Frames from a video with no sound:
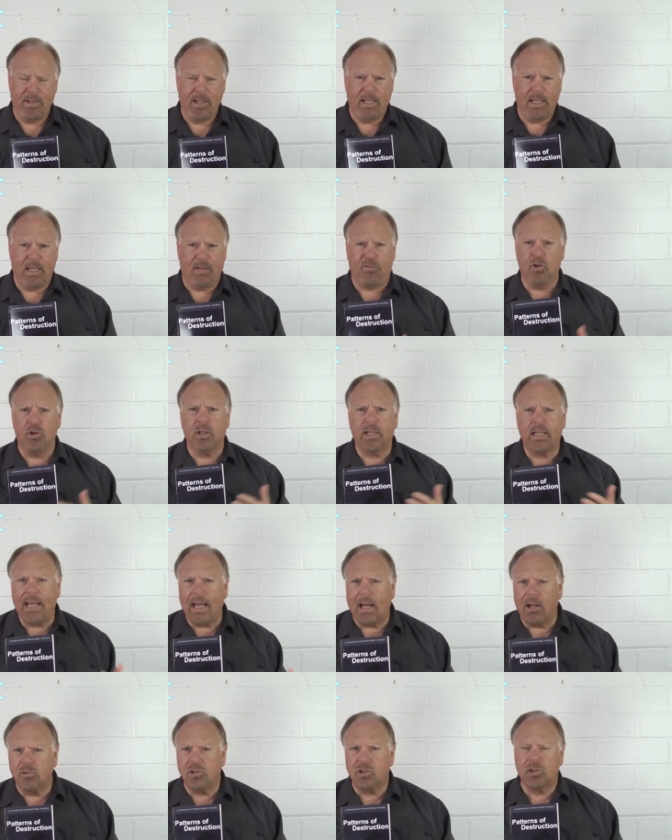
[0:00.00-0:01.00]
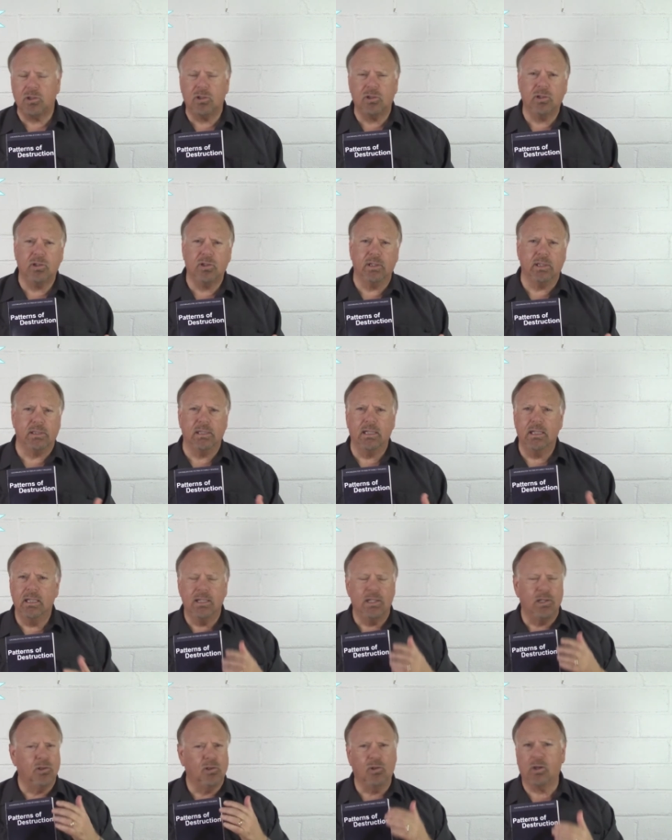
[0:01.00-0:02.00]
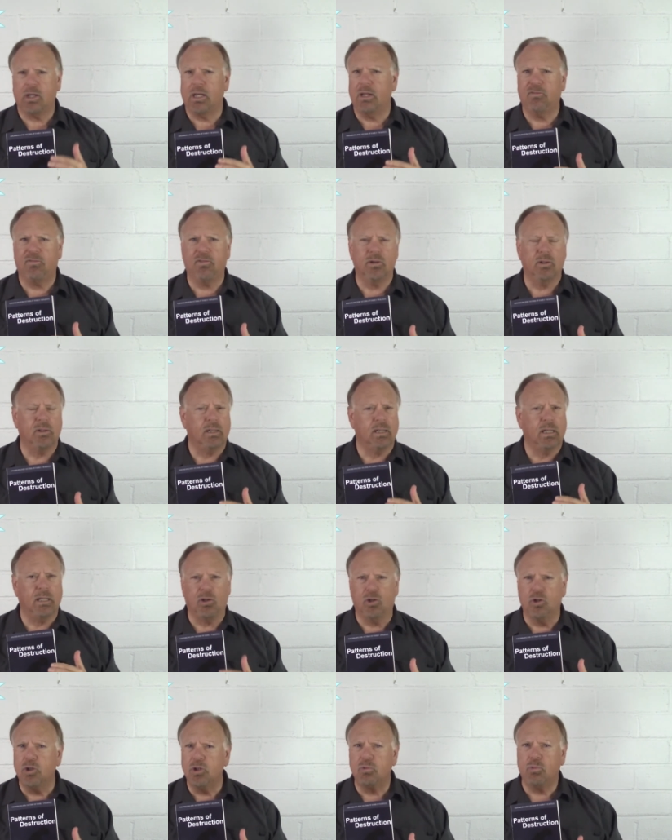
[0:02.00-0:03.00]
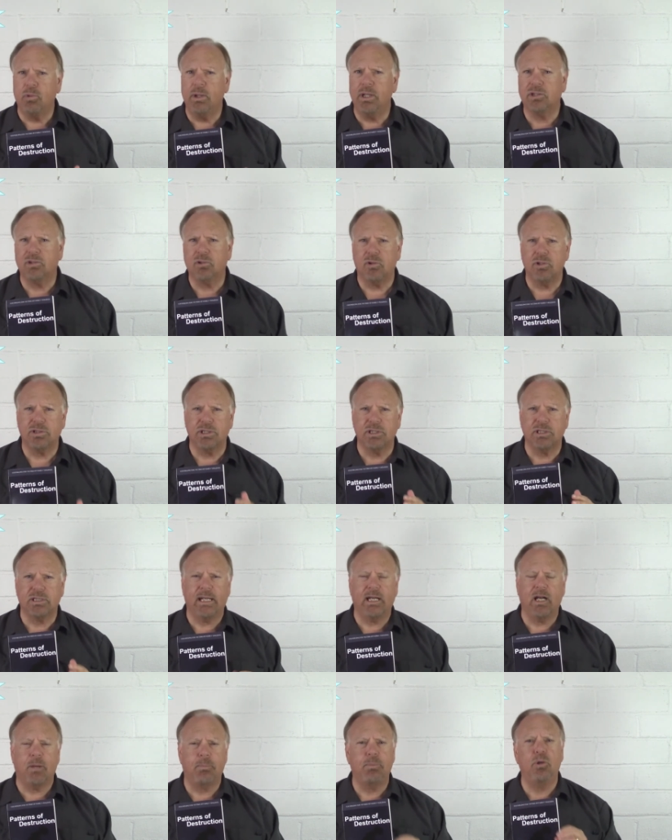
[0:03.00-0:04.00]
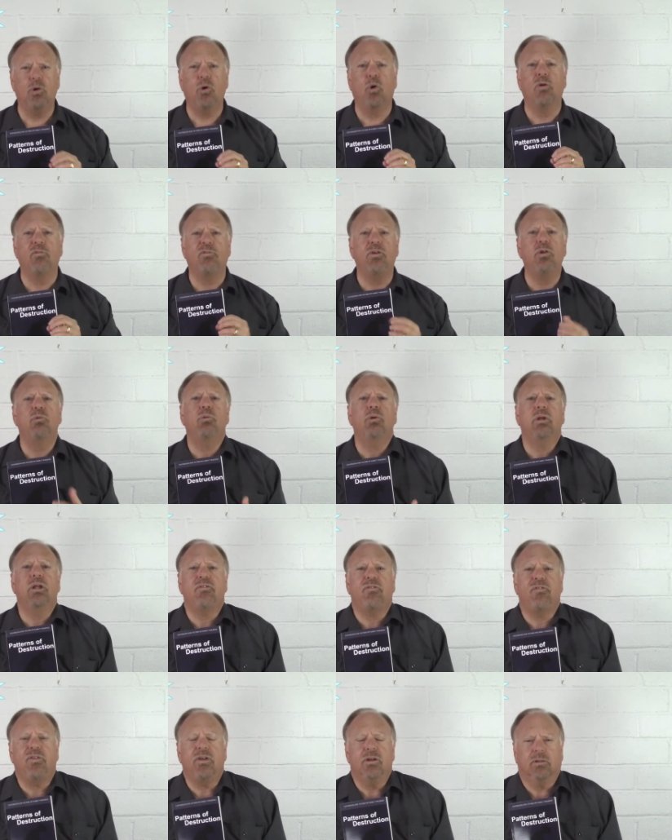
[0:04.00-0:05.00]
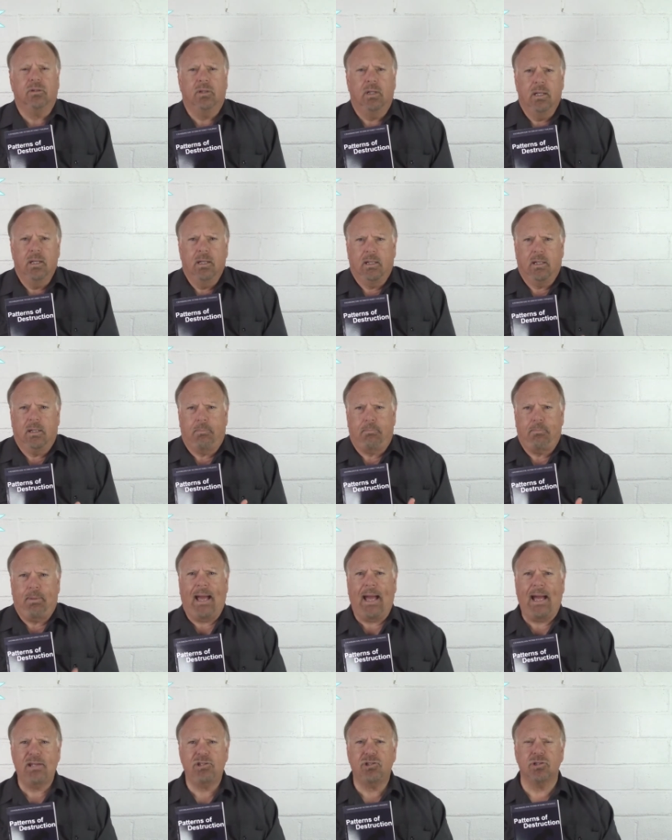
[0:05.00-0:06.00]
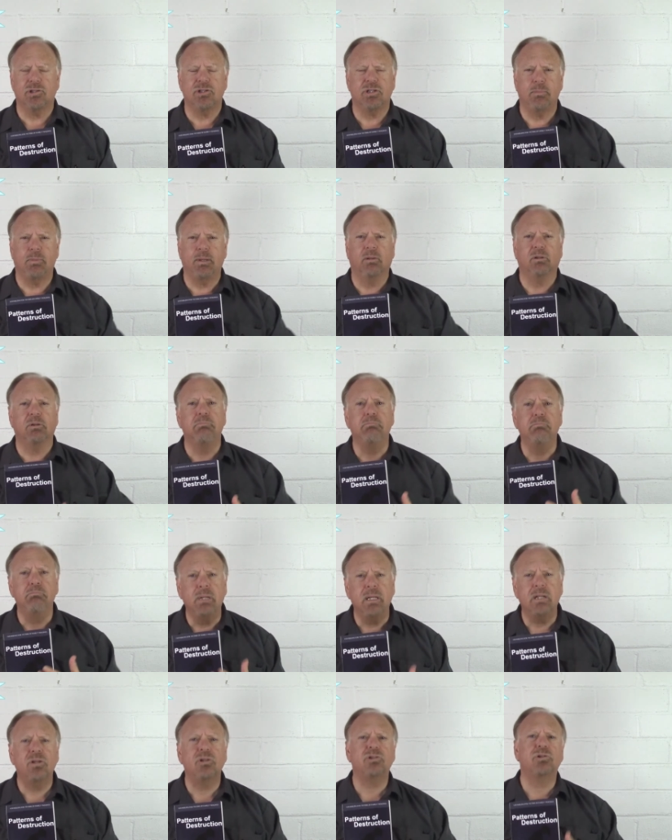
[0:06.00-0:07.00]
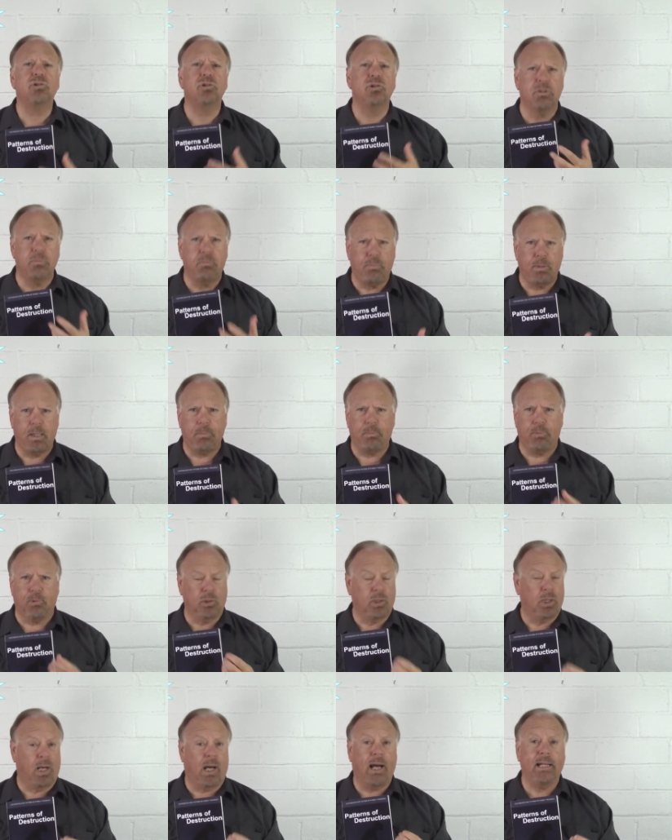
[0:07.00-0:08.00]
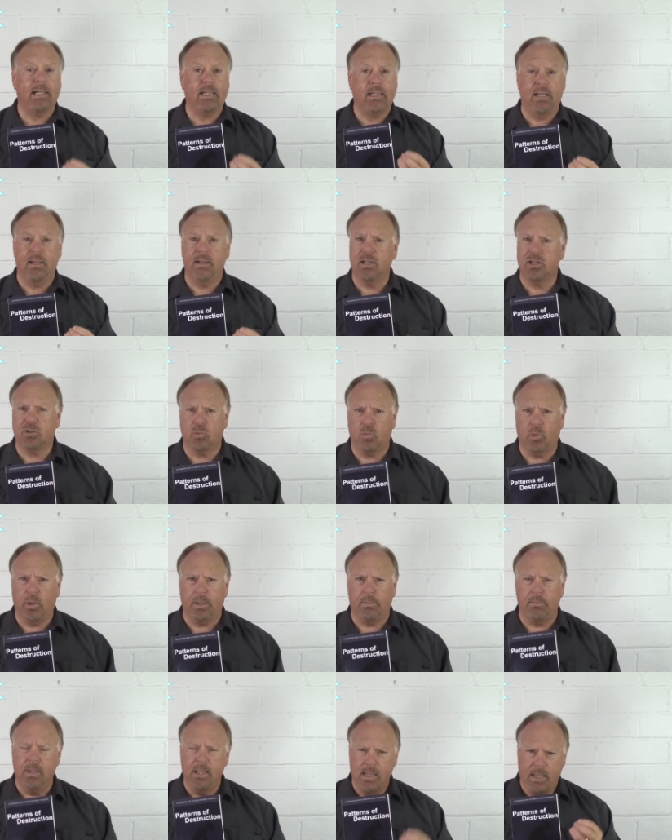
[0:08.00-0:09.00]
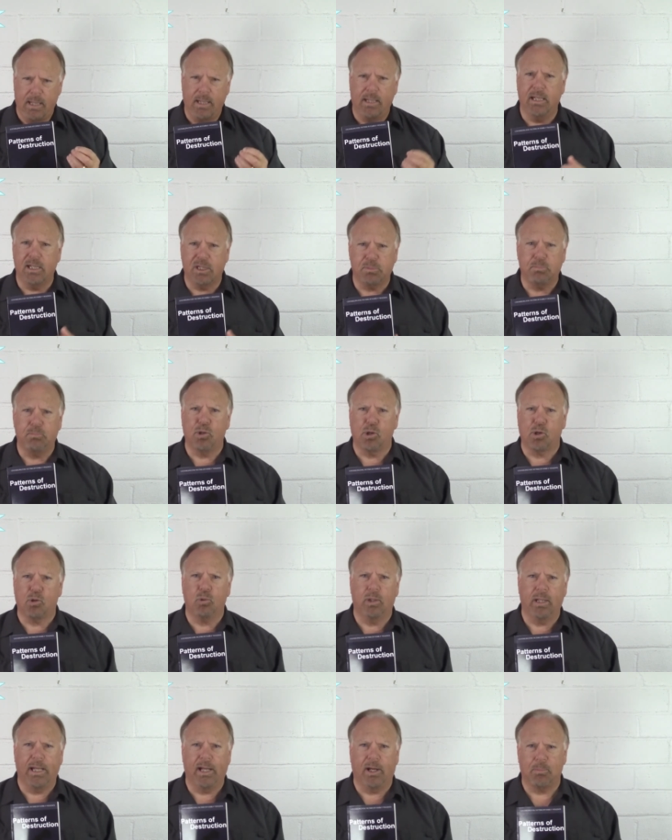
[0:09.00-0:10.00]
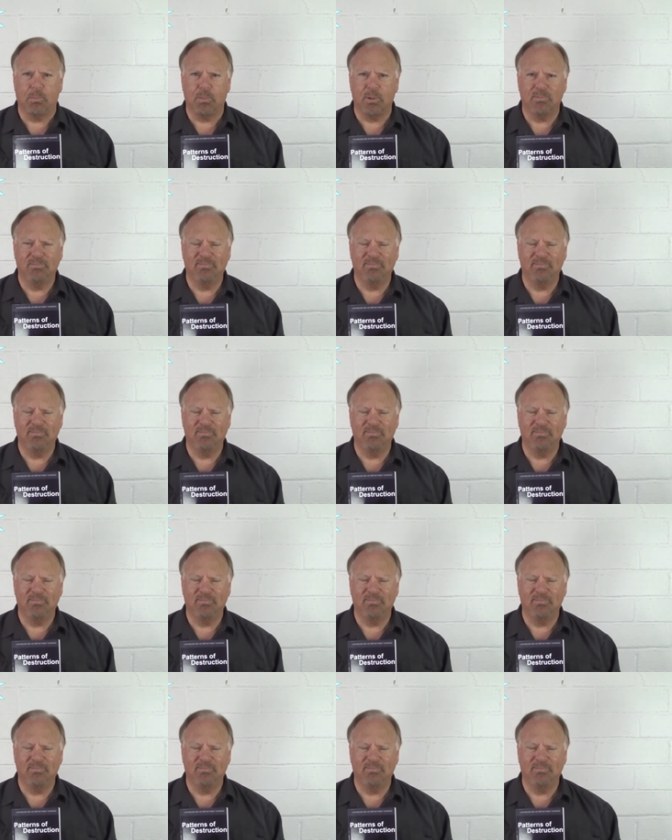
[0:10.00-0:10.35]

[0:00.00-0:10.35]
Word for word: If you're a counselor and you're looking for good resources to help you, or if you really feel a passion to be able to minister to people caught in this web, this book will help.